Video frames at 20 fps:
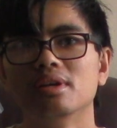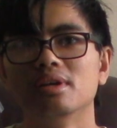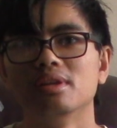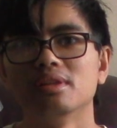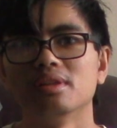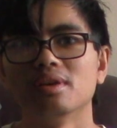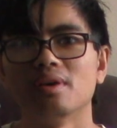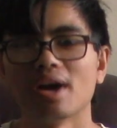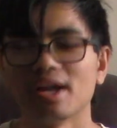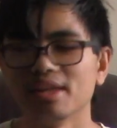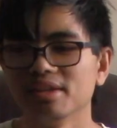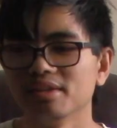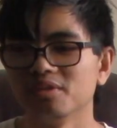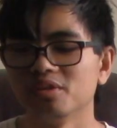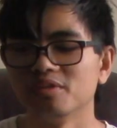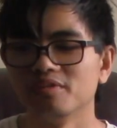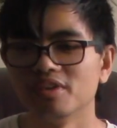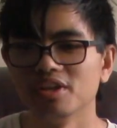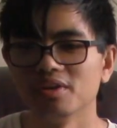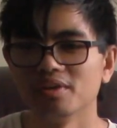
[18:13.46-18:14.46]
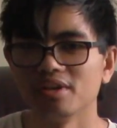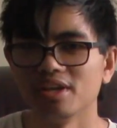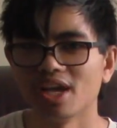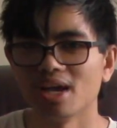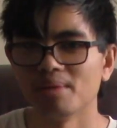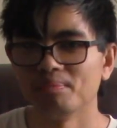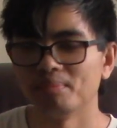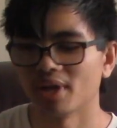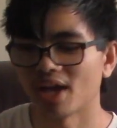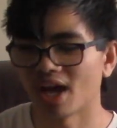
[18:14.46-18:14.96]
no, I didn't do a video
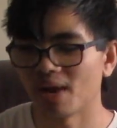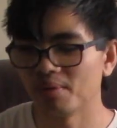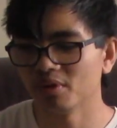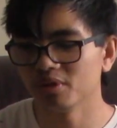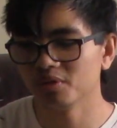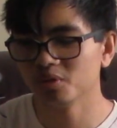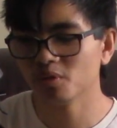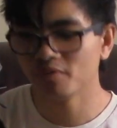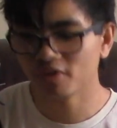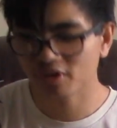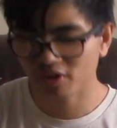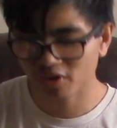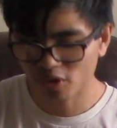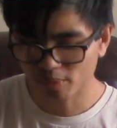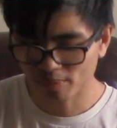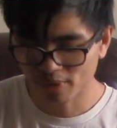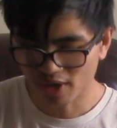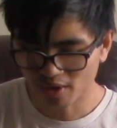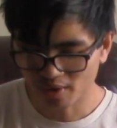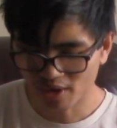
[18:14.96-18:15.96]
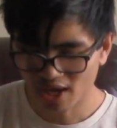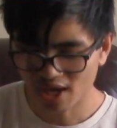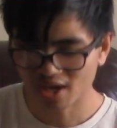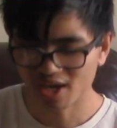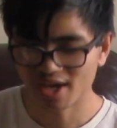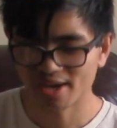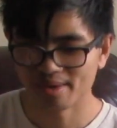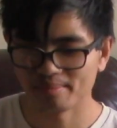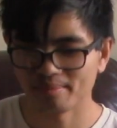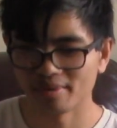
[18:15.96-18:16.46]
yet, but I will do a video
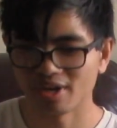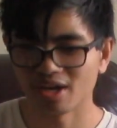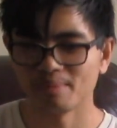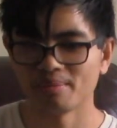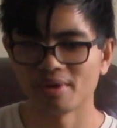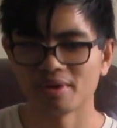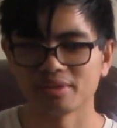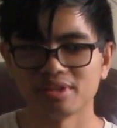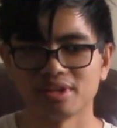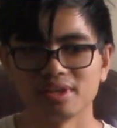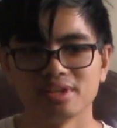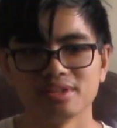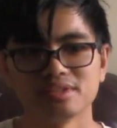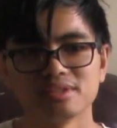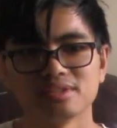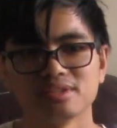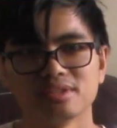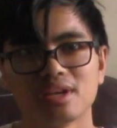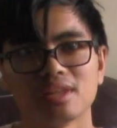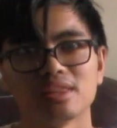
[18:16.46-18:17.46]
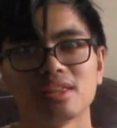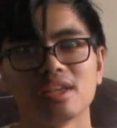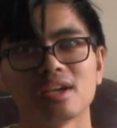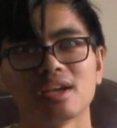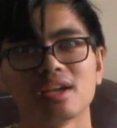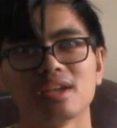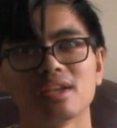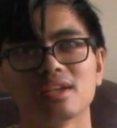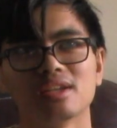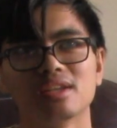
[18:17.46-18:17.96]
about this. I think
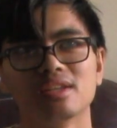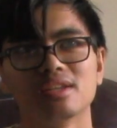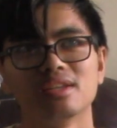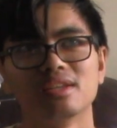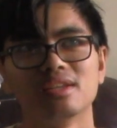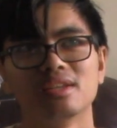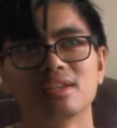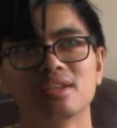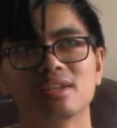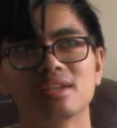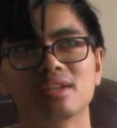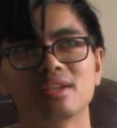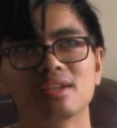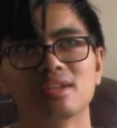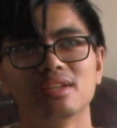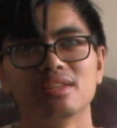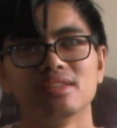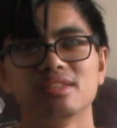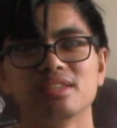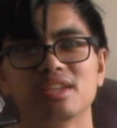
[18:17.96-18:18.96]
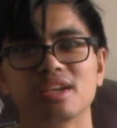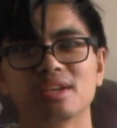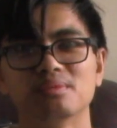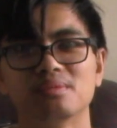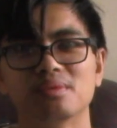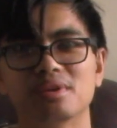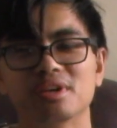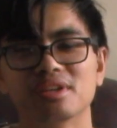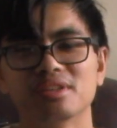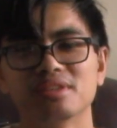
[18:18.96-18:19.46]
I did
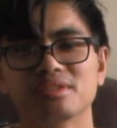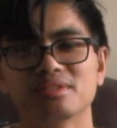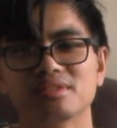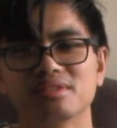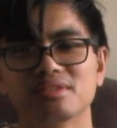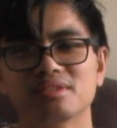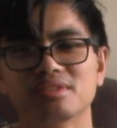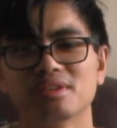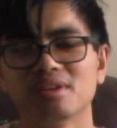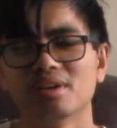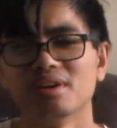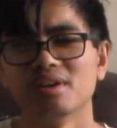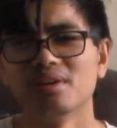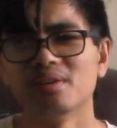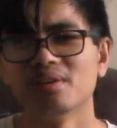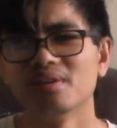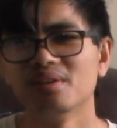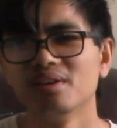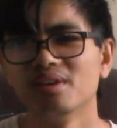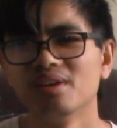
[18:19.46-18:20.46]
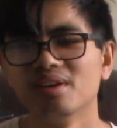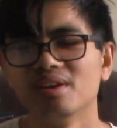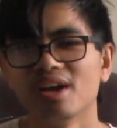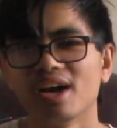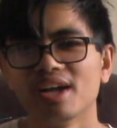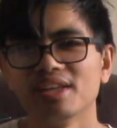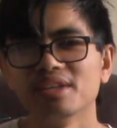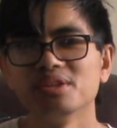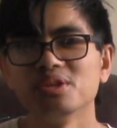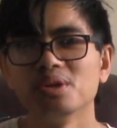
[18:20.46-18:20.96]
one. No,
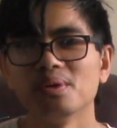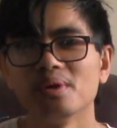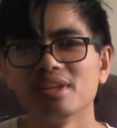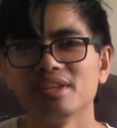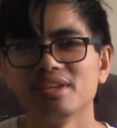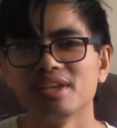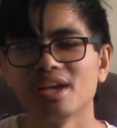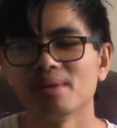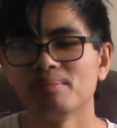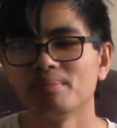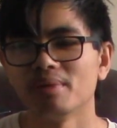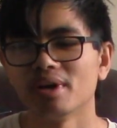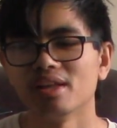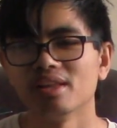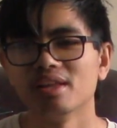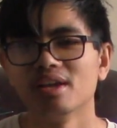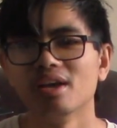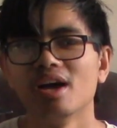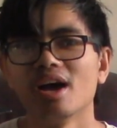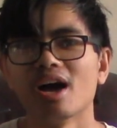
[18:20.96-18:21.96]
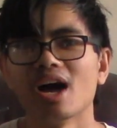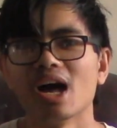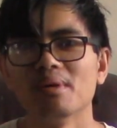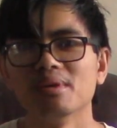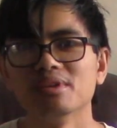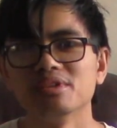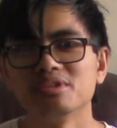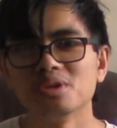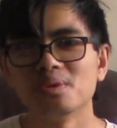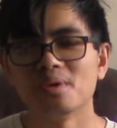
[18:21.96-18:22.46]
I didn't do one yet, but I
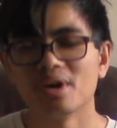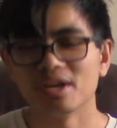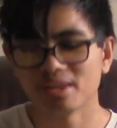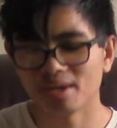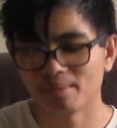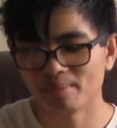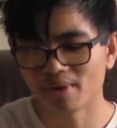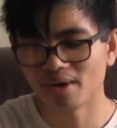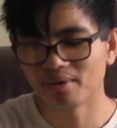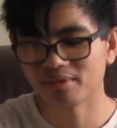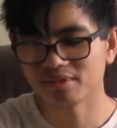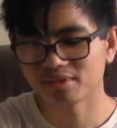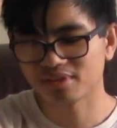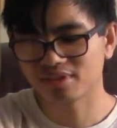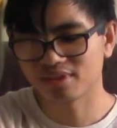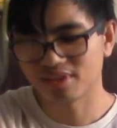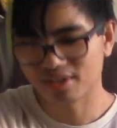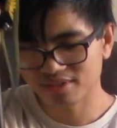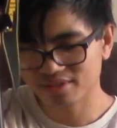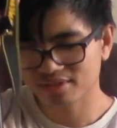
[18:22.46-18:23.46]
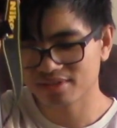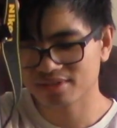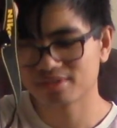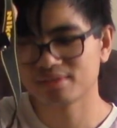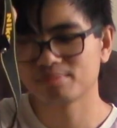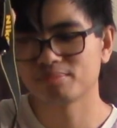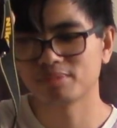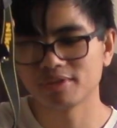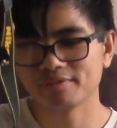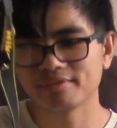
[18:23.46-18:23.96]
would do one about this,
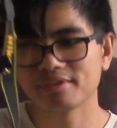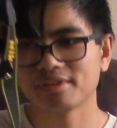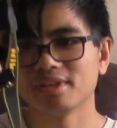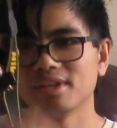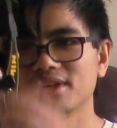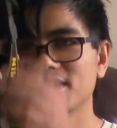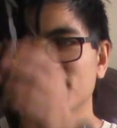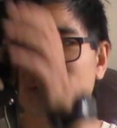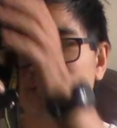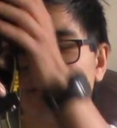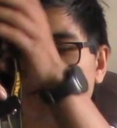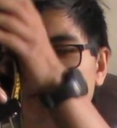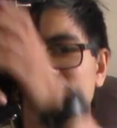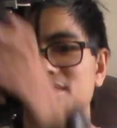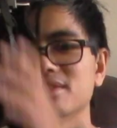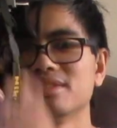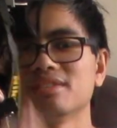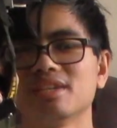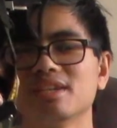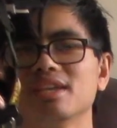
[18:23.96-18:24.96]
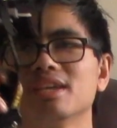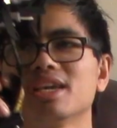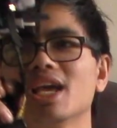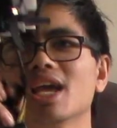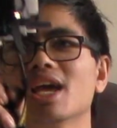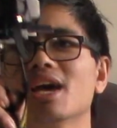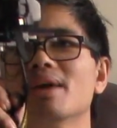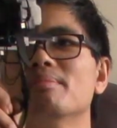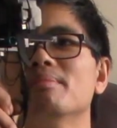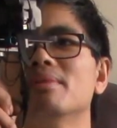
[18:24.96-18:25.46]
specifically this
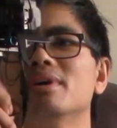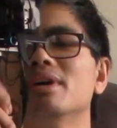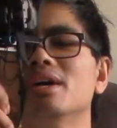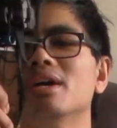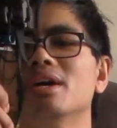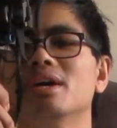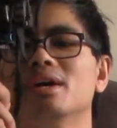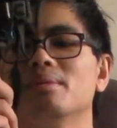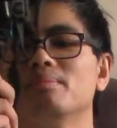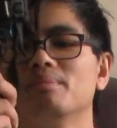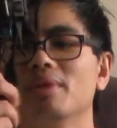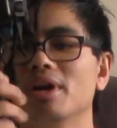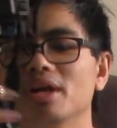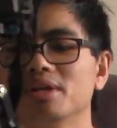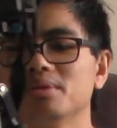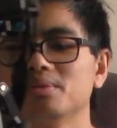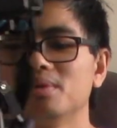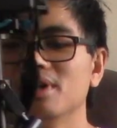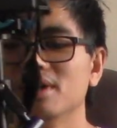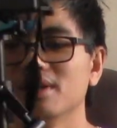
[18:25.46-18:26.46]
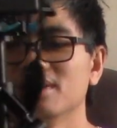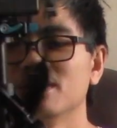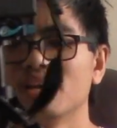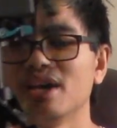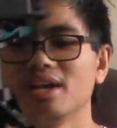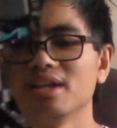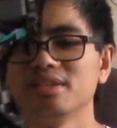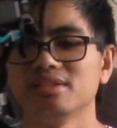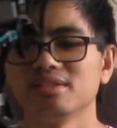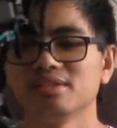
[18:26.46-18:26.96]
Steadicam. But it's really
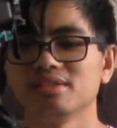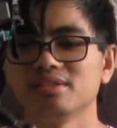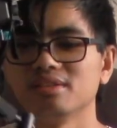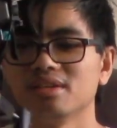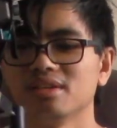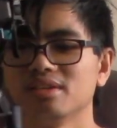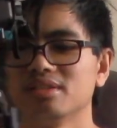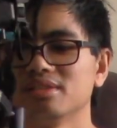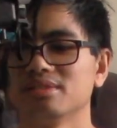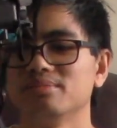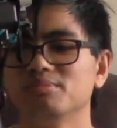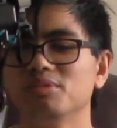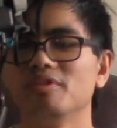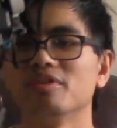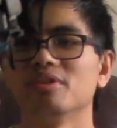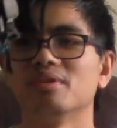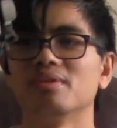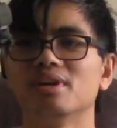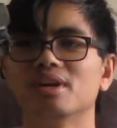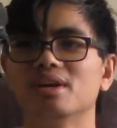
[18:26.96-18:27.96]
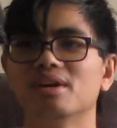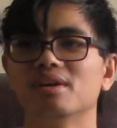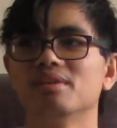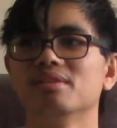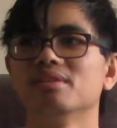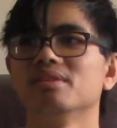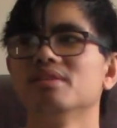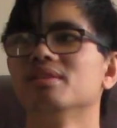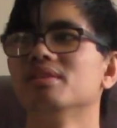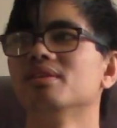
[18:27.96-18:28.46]
nice. You can just move it
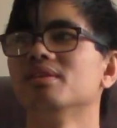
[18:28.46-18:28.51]
around.